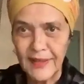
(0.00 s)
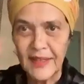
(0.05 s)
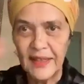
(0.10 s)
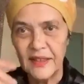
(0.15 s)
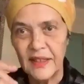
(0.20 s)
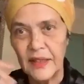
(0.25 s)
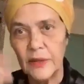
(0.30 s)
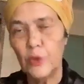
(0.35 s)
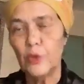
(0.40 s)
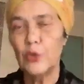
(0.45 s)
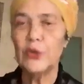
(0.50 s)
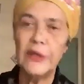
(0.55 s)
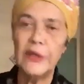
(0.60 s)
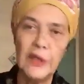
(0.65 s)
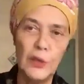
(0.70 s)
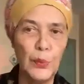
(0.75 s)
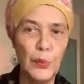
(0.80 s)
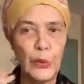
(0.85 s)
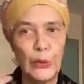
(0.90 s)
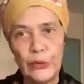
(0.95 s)
And they don't
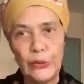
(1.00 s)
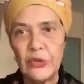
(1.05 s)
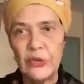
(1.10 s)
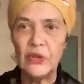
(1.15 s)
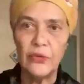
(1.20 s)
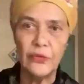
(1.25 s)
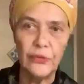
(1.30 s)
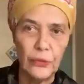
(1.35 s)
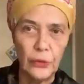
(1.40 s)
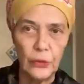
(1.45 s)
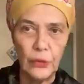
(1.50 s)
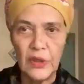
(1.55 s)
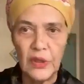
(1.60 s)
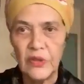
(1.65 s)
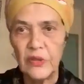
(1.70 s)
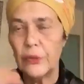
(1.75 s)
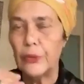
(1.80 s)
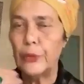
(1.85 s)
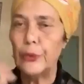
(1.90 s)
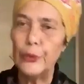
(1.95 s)
eat polluted food.
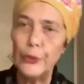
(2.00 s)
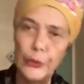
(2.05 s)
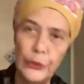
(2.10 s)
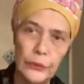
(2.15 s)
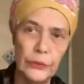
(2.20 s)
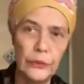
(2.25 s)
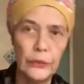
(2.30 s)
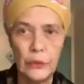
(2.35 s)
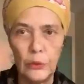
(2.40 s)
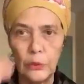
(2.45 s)
It's good,